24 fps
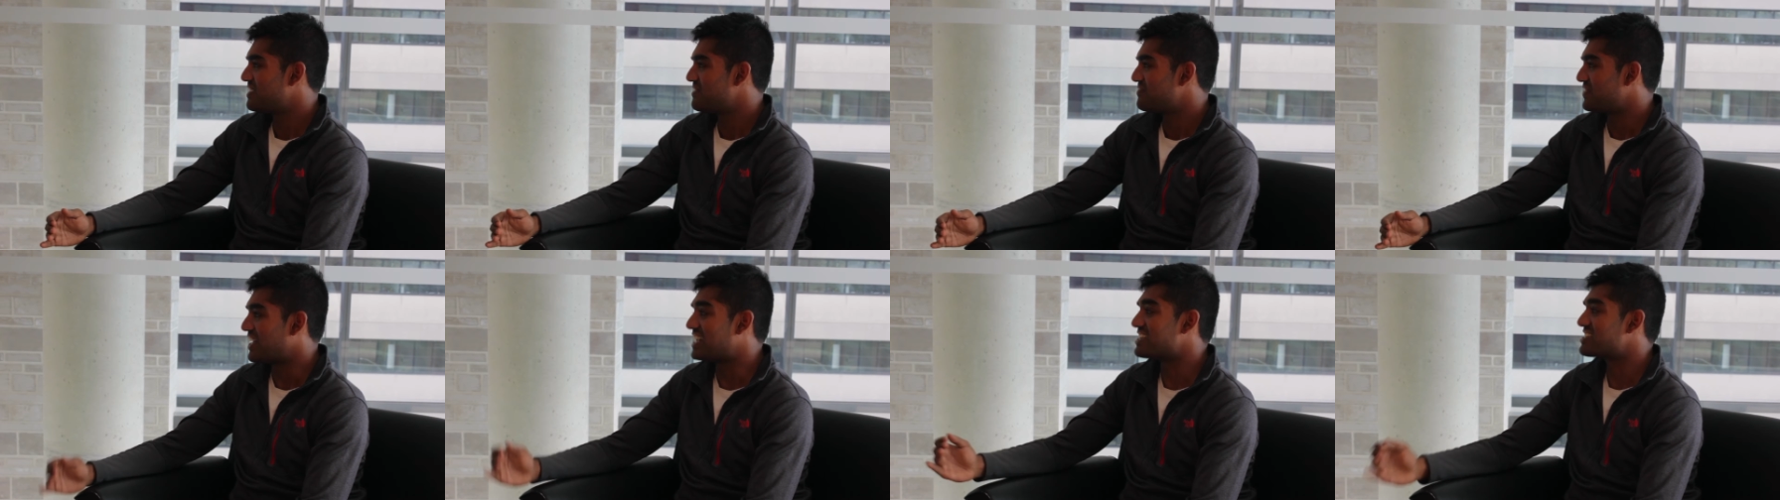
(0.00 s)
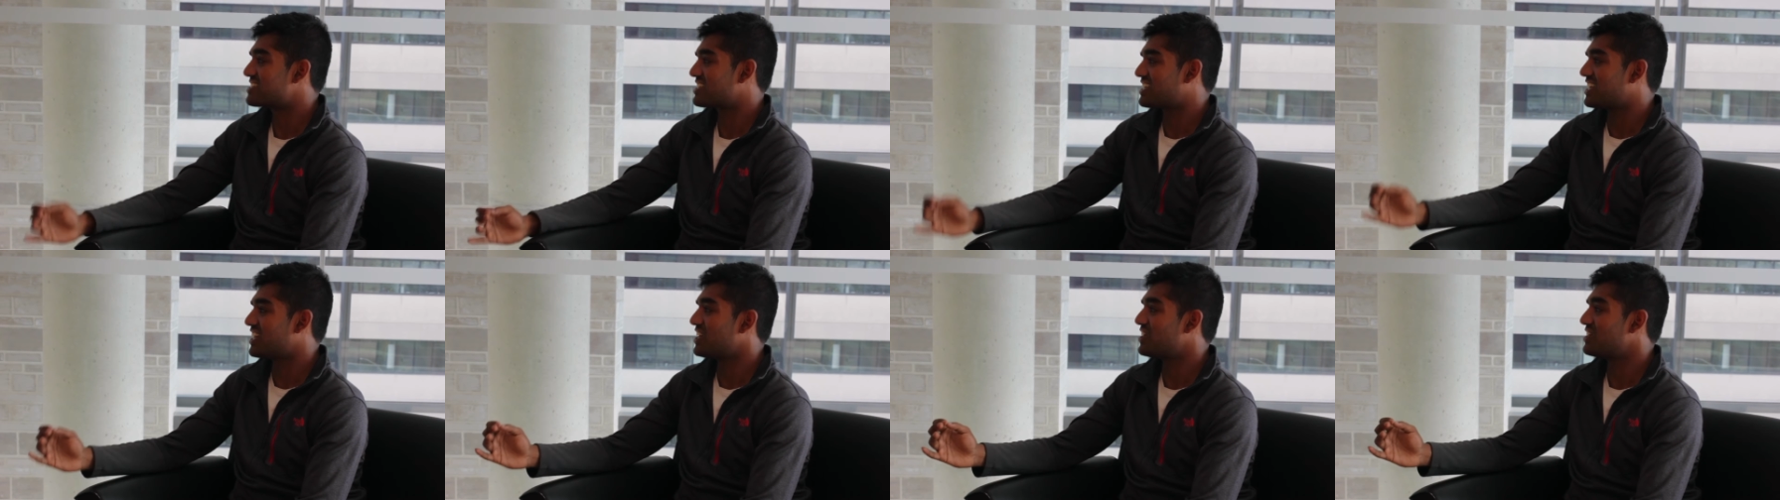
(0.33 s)
That
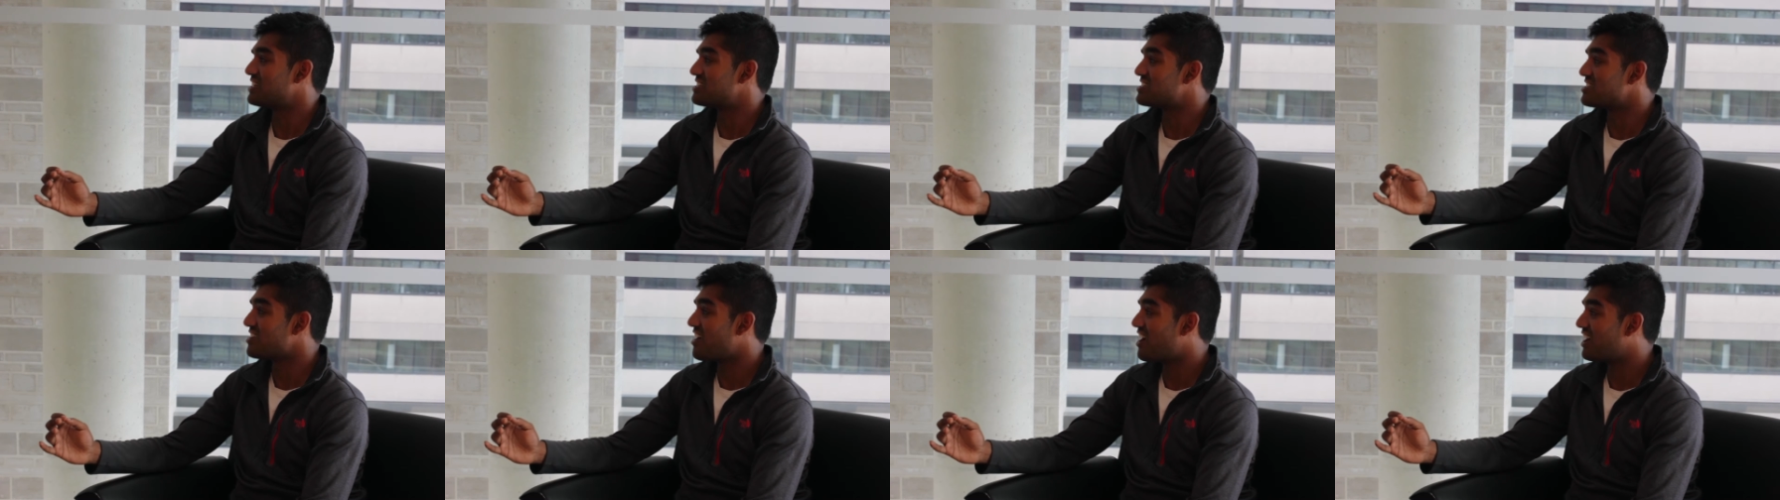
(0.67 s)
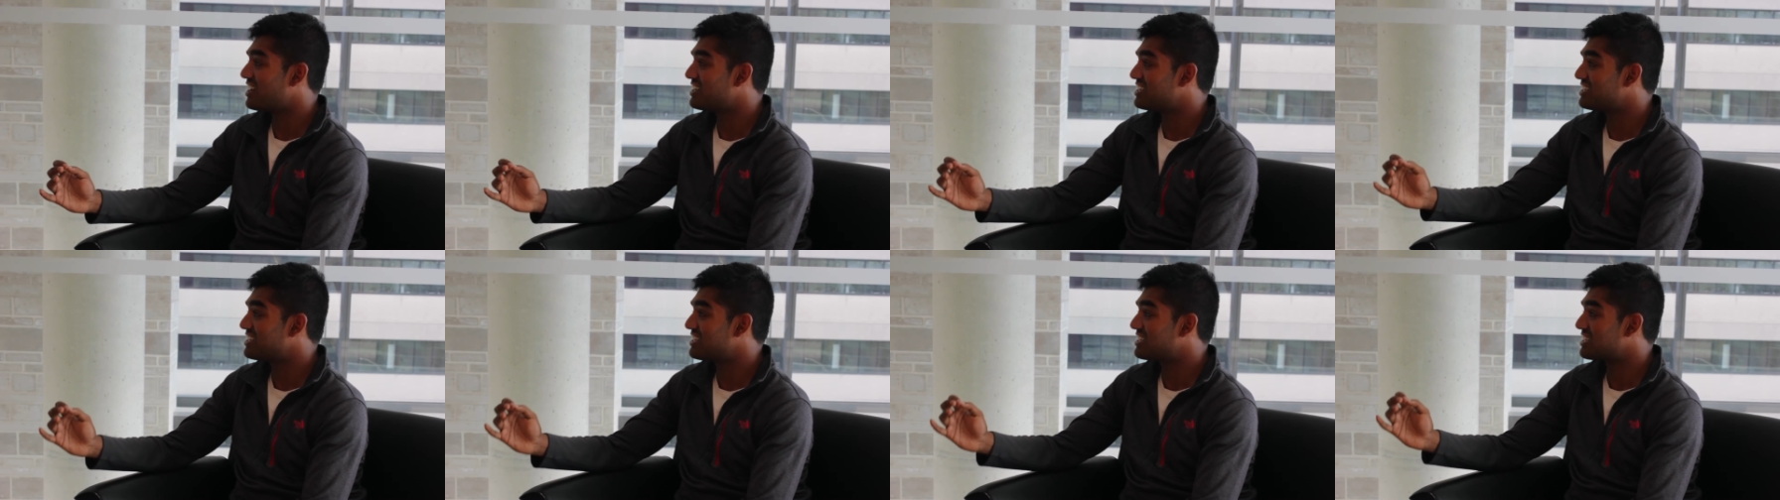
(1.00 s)
scale is
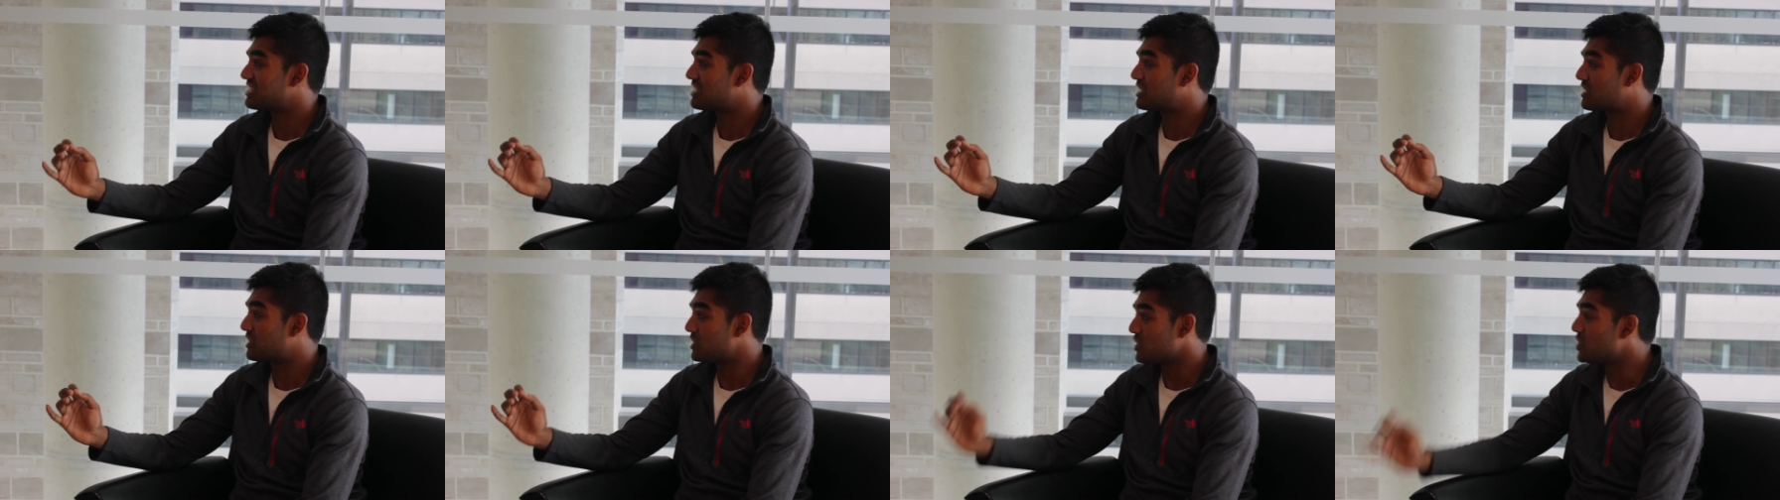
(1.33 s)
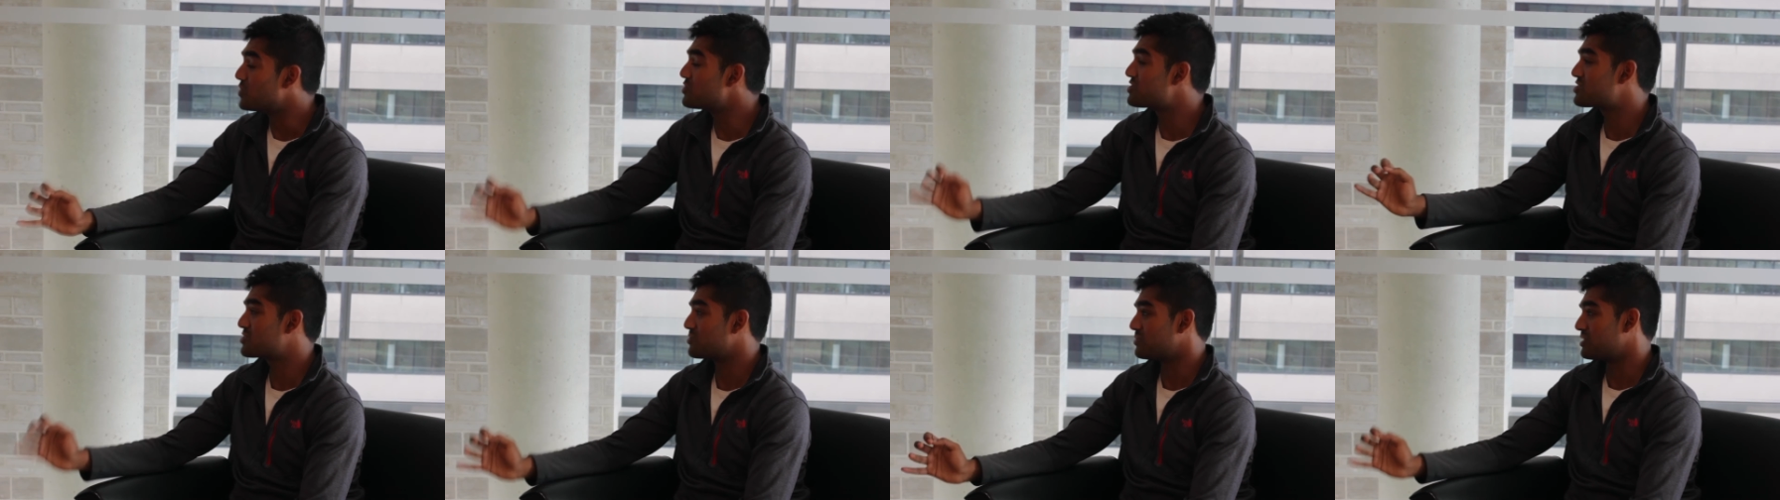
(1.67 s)
not
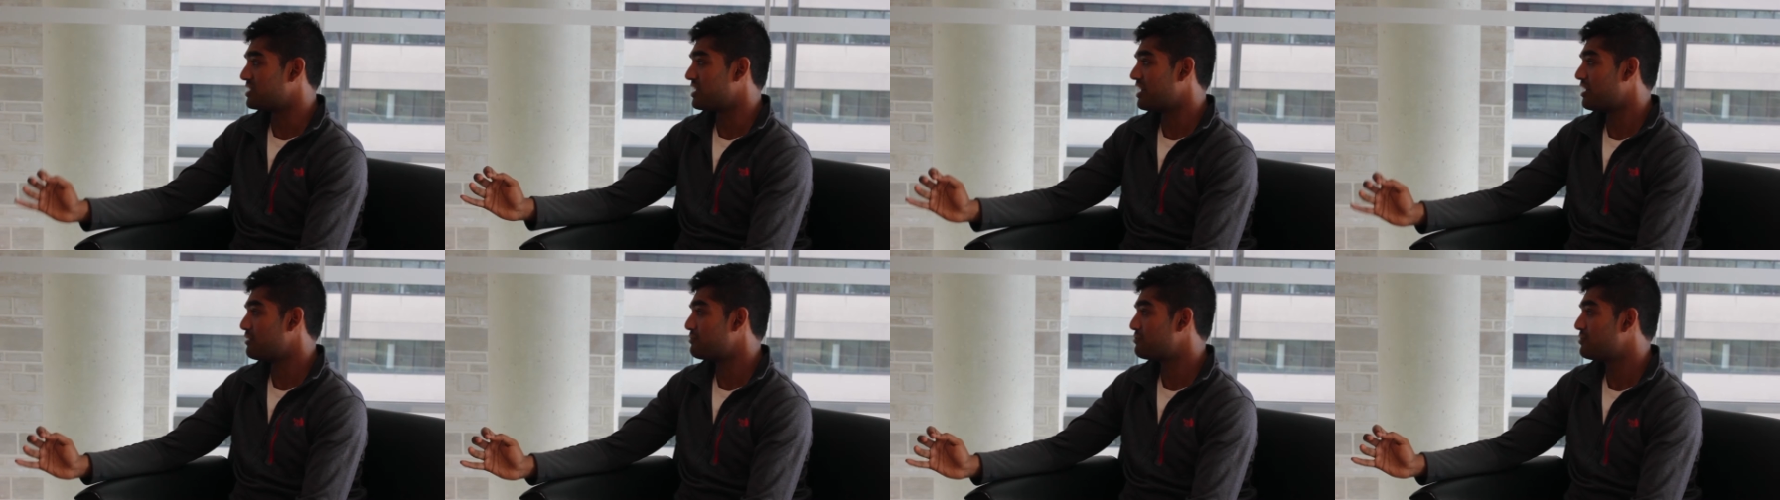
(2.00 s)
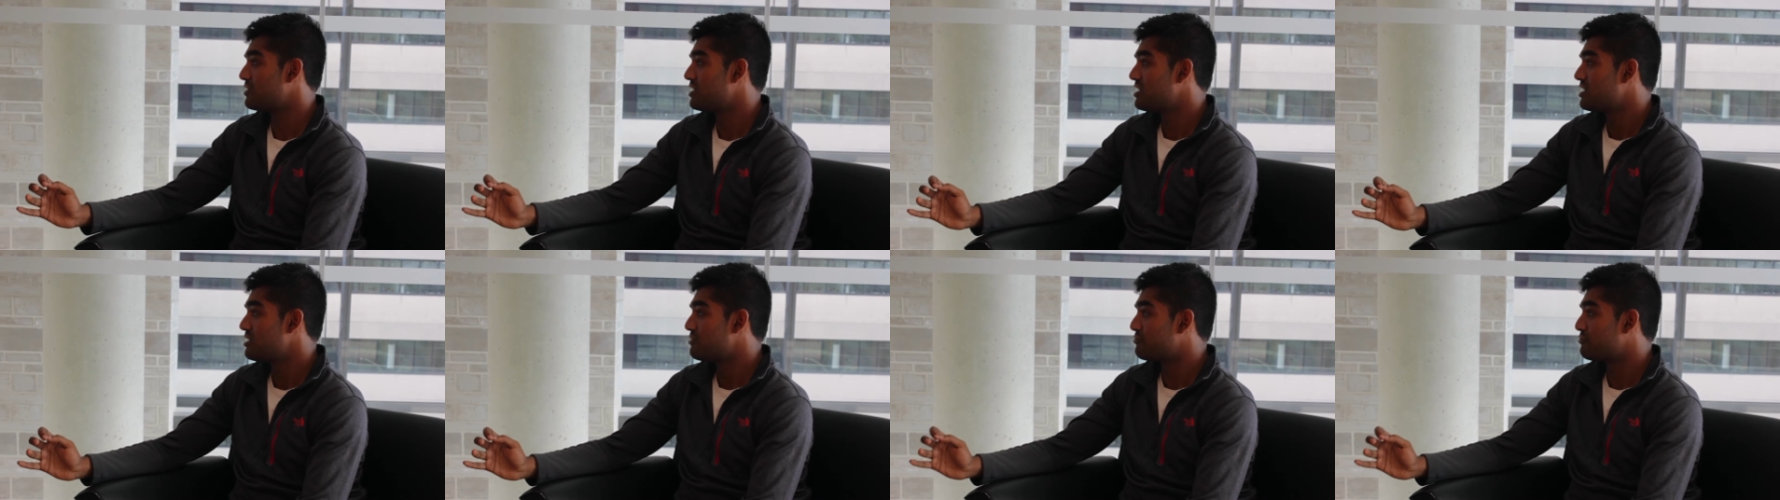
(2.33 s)
close to enough